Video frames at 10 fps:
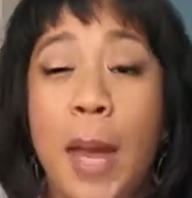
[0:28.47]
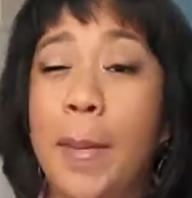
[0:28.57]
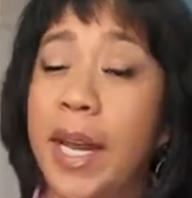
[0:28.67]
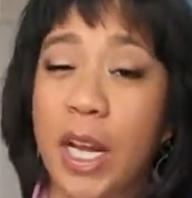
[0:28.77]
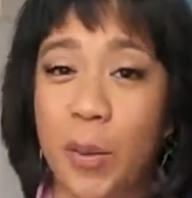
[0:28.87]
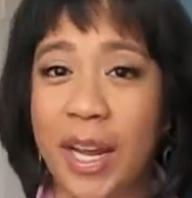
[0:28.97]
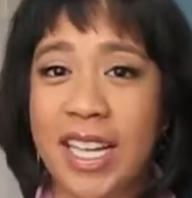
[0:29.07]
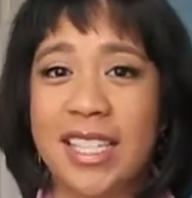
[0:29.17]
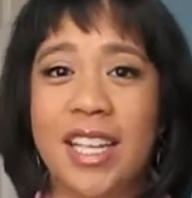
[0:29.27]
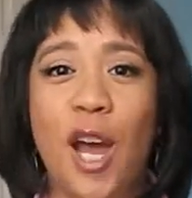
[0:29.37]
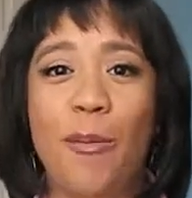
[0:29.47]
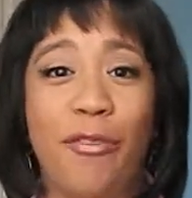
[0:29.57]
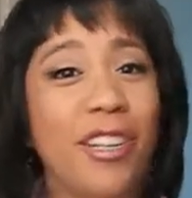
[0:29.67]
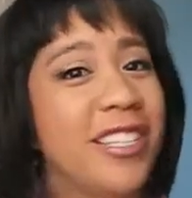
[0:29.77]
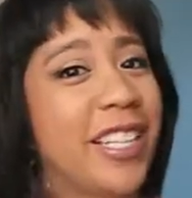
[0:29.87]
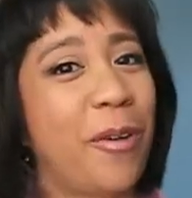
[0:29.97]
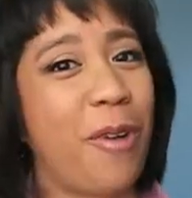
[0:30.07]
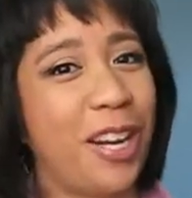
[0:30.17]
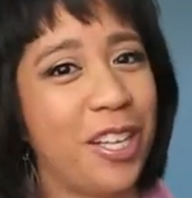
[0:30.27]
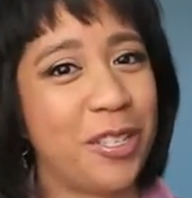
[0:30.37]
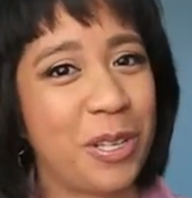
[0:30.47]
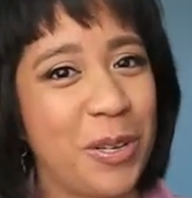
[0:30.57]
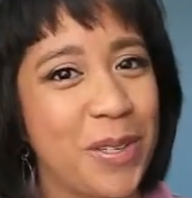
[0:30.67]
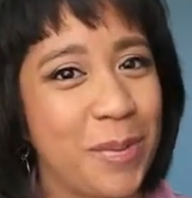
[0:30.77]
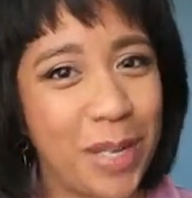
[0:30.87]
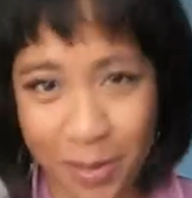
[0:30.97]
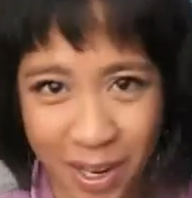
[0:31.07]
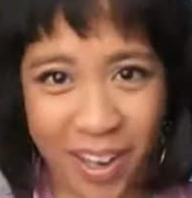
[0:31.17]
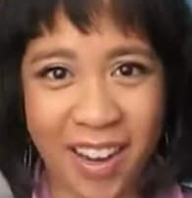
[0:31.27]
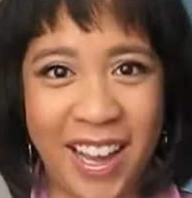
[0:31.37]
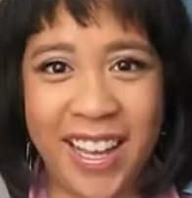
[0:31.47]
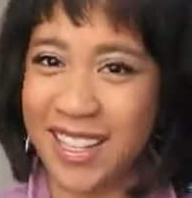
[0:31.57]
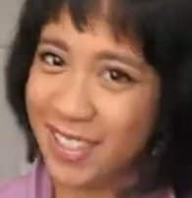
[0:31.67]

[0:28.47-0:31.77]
But anyways, first thing I wanted to show you is my new haircut.